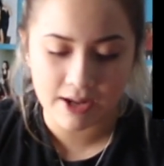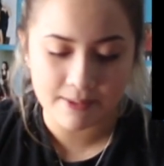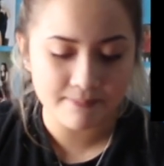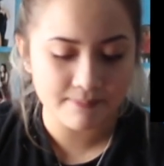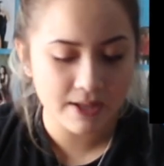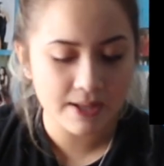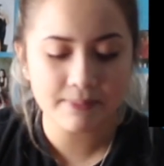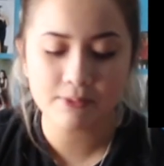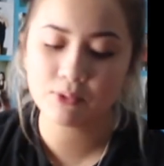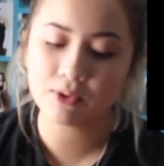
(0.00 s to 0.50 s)
I
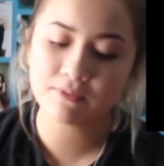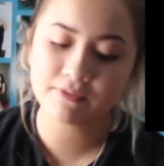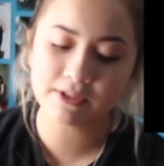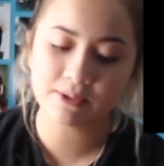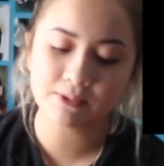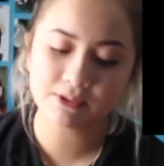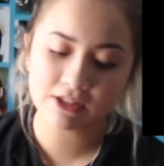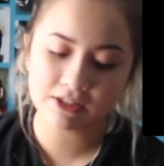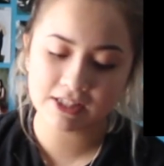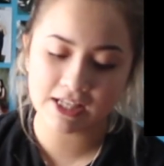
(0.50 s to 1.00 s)
maybe would have
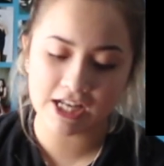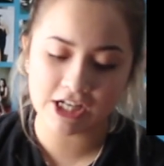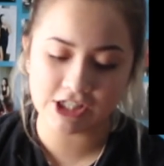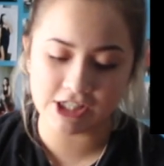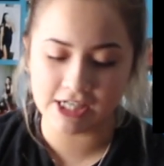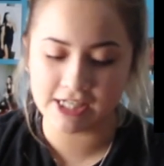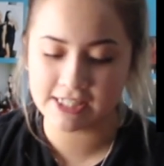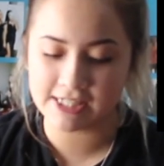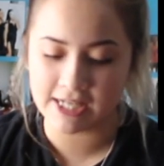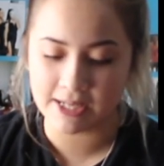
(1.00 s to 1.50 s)
done without the
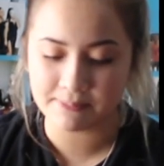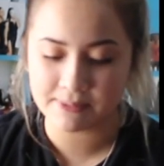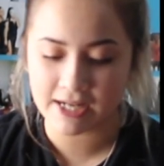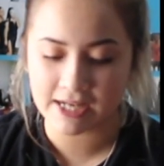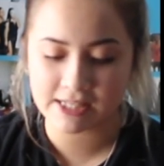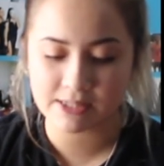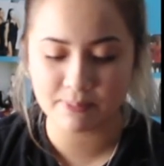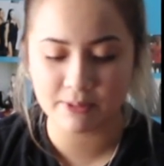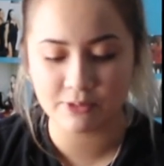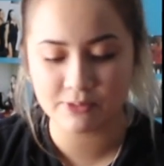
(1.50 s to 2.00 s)
AGNDM
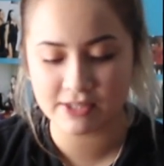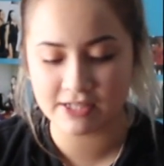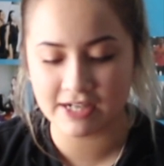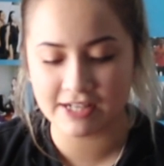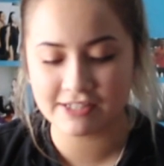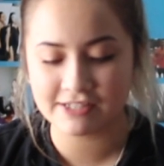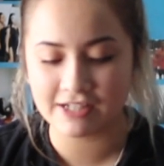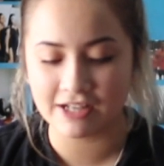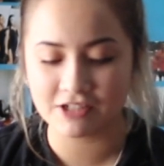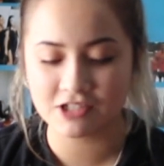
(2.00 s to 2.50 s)
text, but it was a
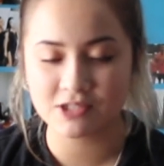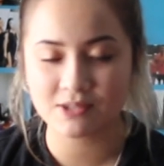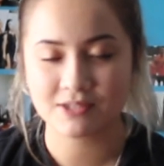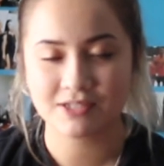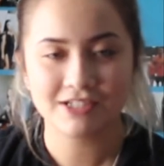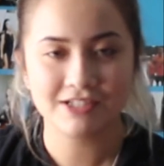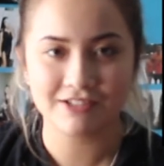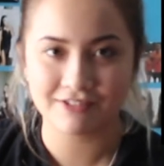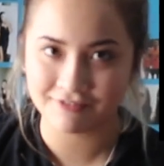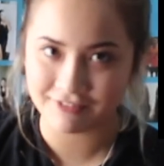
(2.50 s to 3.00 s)
nice touch
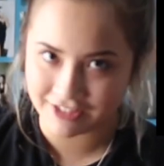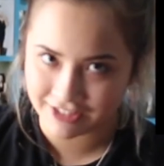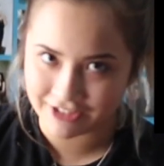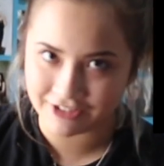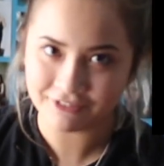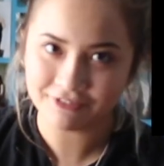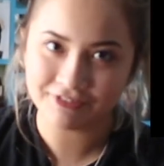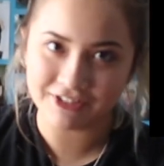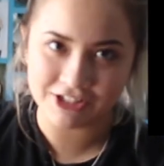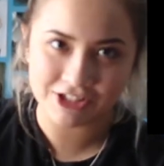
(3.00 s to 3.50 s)
to, you
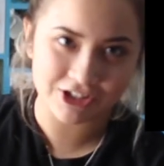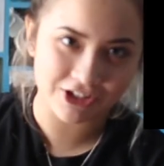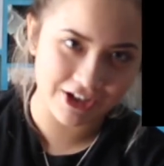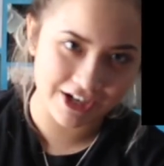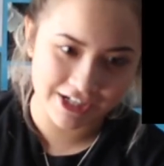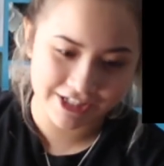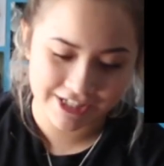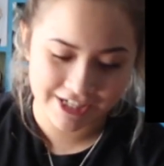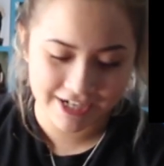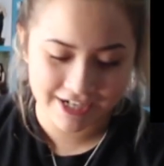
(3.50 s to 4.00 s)
know, feature
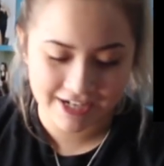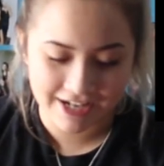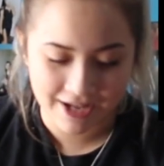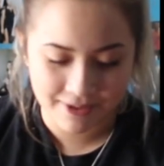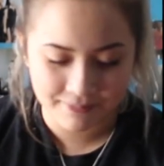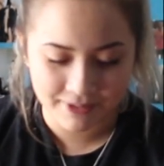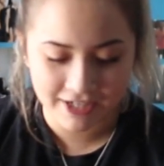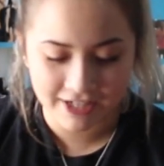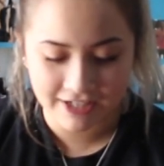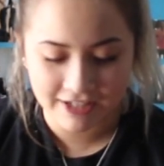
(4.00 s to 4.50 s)

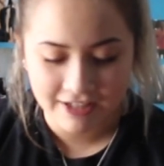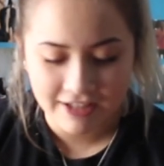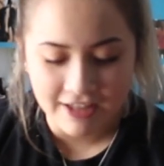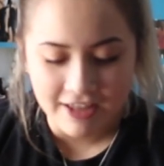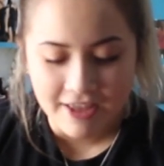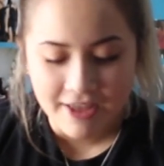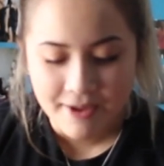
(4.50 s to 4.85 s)
AGNDM in it.